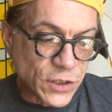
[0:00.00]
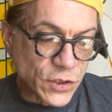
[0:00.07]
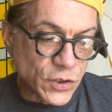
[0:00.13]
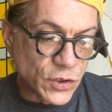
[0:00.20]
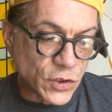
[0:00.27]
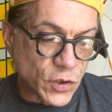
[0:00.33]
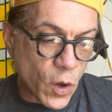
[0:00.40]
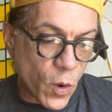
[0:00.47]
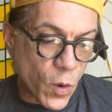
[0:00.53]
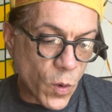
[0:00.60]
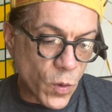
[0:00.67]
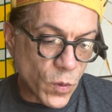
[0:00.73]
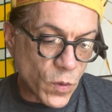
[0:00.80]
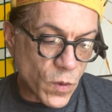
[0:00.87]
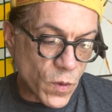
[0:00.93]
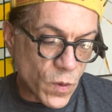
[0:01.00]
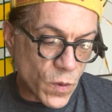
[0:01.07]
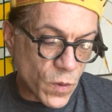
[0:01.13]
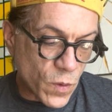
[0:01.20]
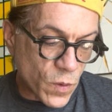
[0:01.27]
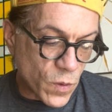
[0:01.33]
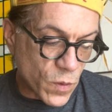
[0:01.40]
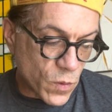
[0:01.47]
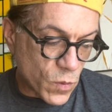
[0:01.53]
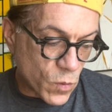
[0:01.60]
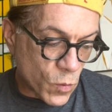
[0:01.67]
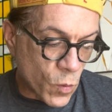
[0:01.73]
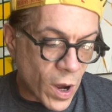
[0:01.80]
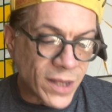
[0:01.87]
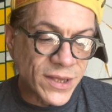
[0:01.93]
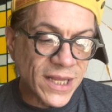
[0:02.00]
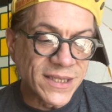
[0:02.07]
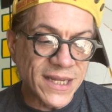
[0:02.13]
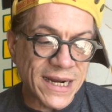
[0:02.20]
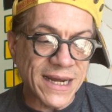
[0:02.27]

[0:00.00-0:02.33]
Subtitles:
So one thing that